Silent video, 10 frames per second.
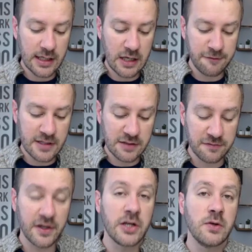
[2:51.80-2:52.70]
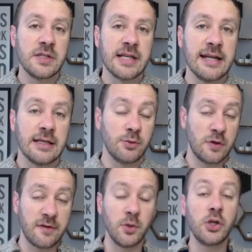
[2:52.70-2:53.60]
if it's a very good setup, so
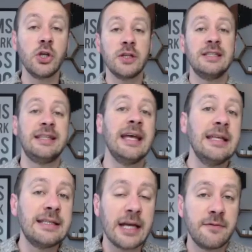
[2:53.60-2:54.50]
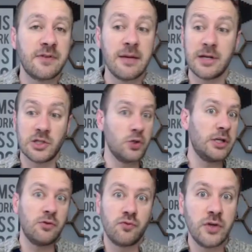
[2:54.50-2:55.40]
if I'm looking on the daily time frame and it's
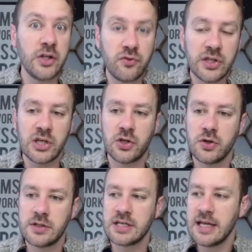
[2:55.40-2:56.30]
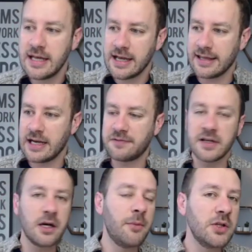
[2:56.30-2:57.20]
looking really, really good, and then if I
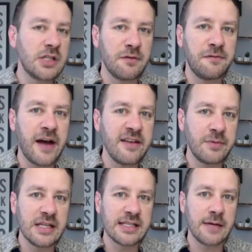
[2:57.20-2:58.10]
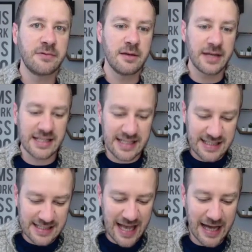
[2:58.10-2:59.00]
come onto the 5-minute time frame and it's
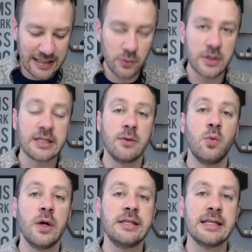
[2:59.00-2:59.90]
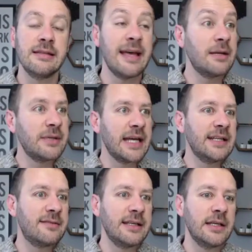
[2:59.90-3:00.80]
exactly what I wanted, then I'm kind
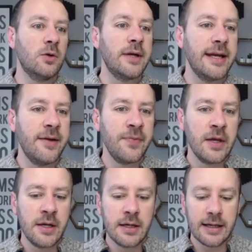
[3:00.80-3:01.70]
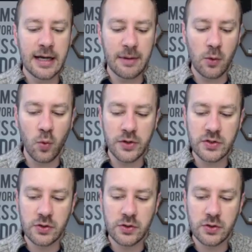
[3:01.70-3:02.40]
of thinking, okay, I want